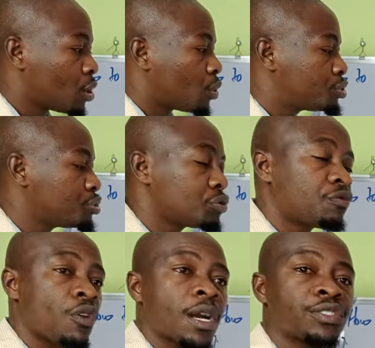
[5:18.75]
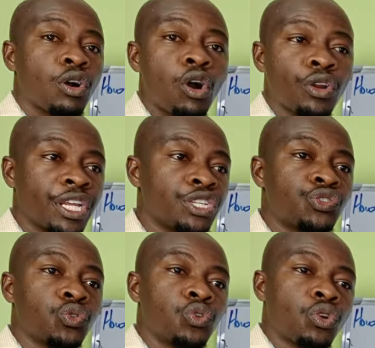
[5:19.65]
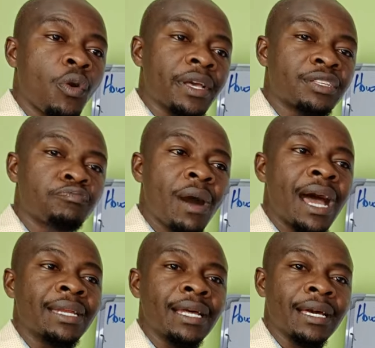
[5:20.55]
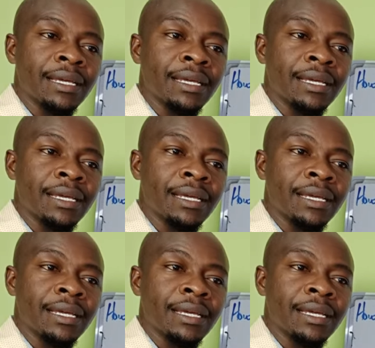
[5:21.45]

What you should focus on is to grow, expand,